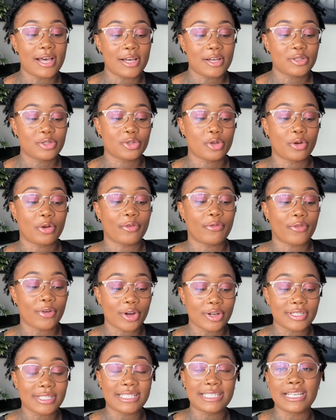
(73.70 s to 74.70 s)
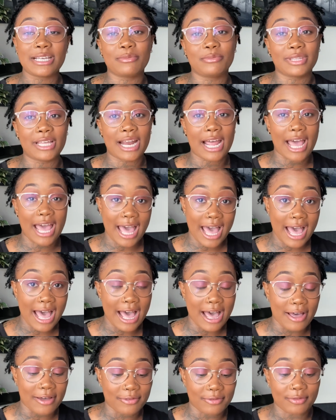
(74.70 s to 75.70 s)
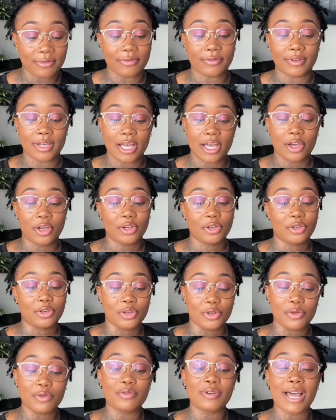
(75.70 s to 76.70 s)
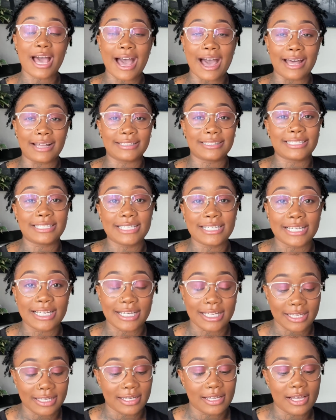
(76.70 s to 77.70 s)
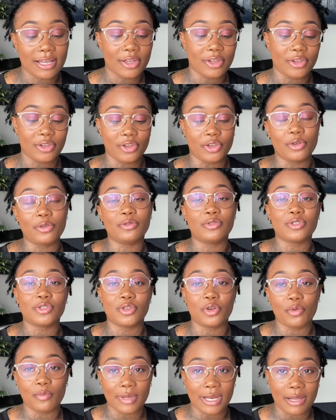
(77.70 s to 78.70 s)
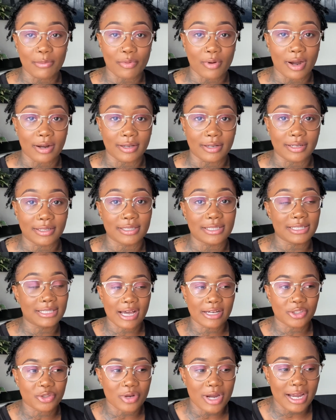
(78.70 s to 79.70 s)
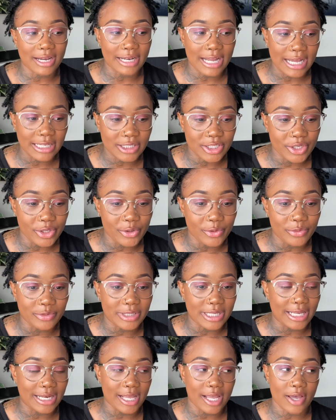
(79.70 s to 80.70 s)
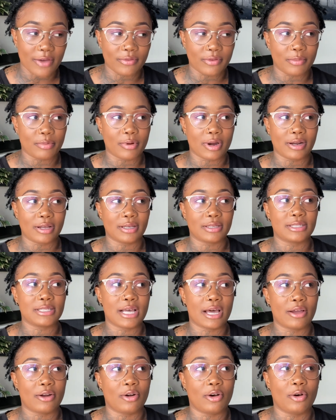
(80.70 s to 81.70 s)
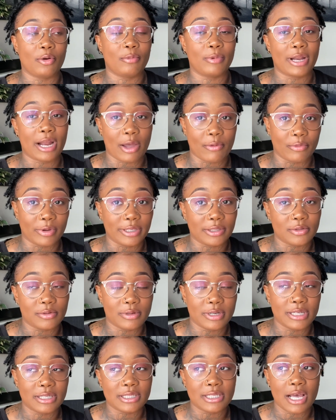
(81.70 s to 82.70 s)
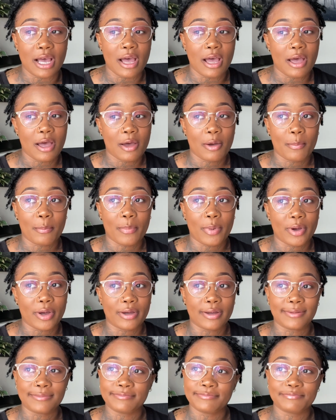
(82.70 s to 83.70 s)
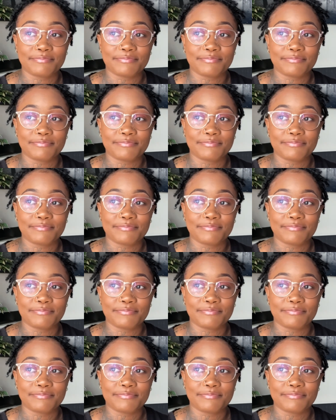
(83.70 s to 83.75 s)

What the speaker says: So the first tip that I have, do not use too many products. I try not to use any heavy products at all when I retwist, but